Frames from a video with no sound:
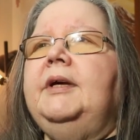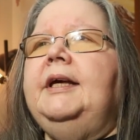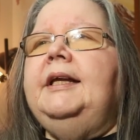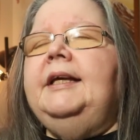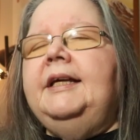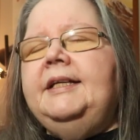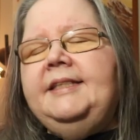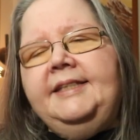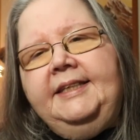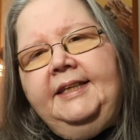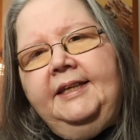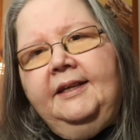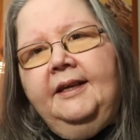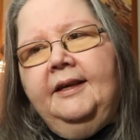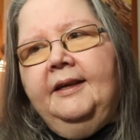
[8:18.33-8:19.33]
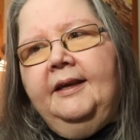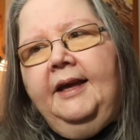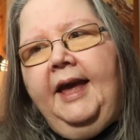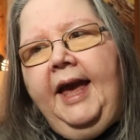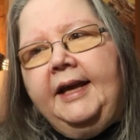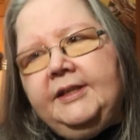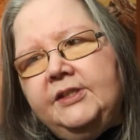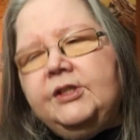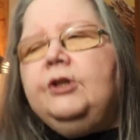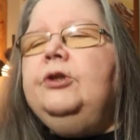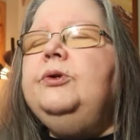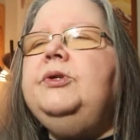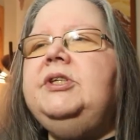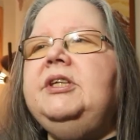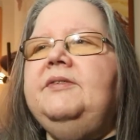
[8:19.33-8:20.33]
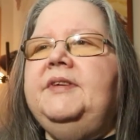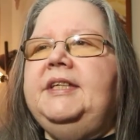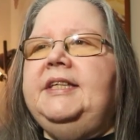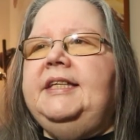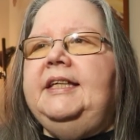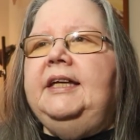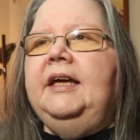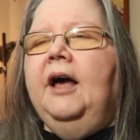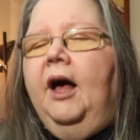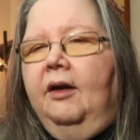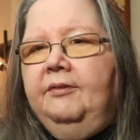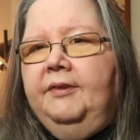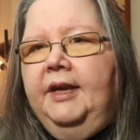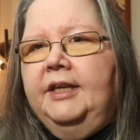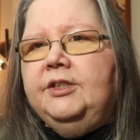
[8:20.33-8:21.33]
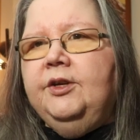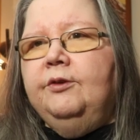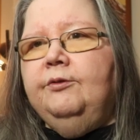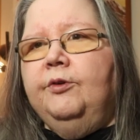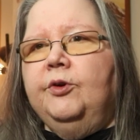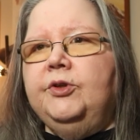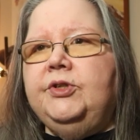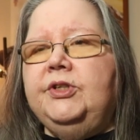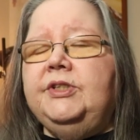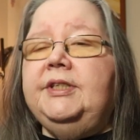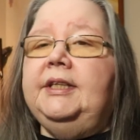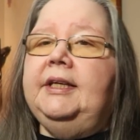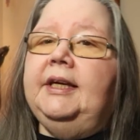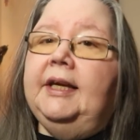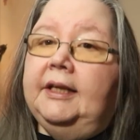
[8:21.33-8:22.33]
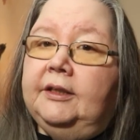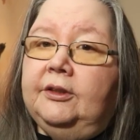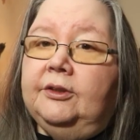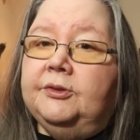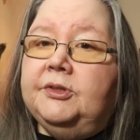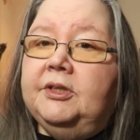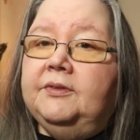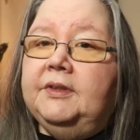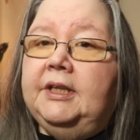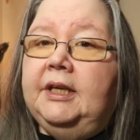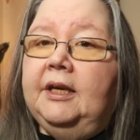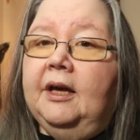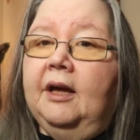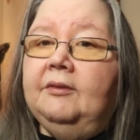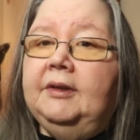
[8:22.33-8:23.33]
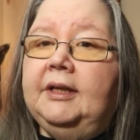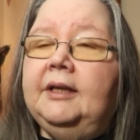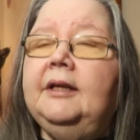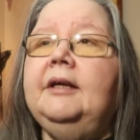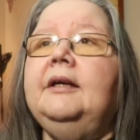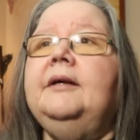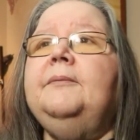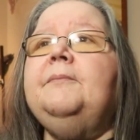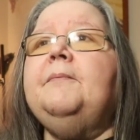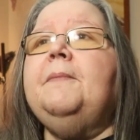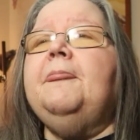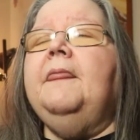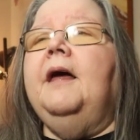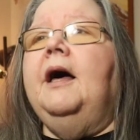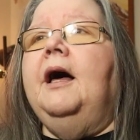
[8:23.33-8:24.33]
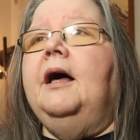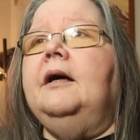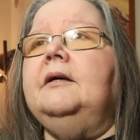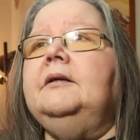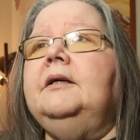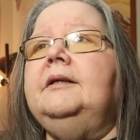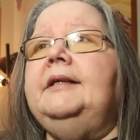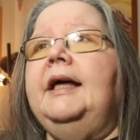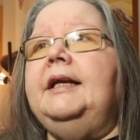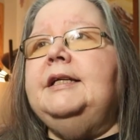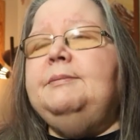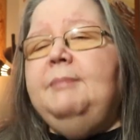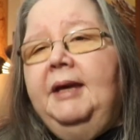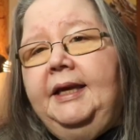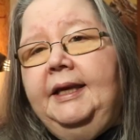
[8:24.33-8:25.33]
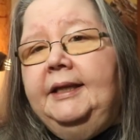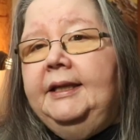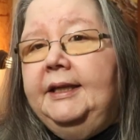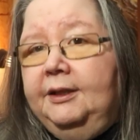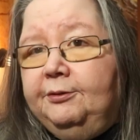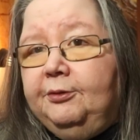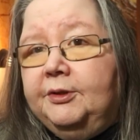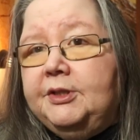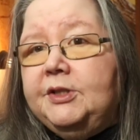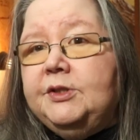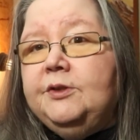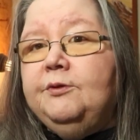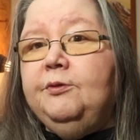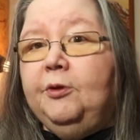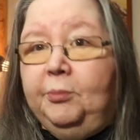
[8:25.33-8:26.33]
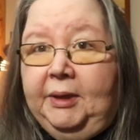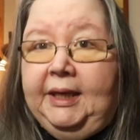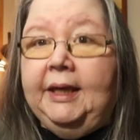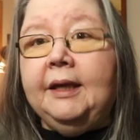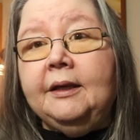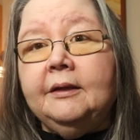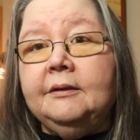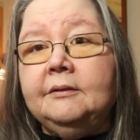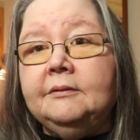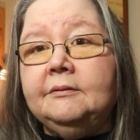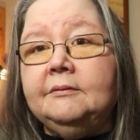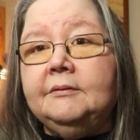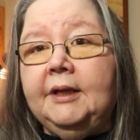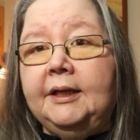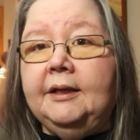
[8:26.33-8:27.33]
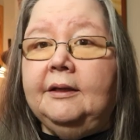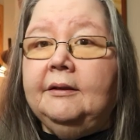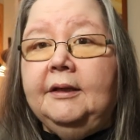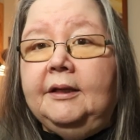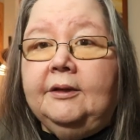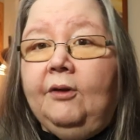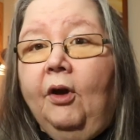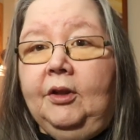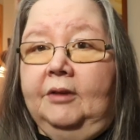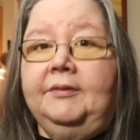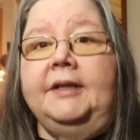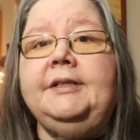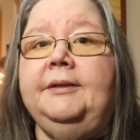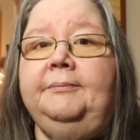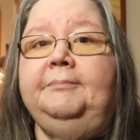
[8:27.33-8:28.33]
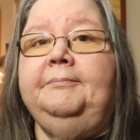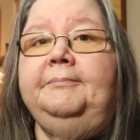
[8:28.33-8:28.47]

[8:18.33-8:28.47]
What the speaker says: it is the exclusivity of it versus the inclusivity of it that is making the difference for me in all of it.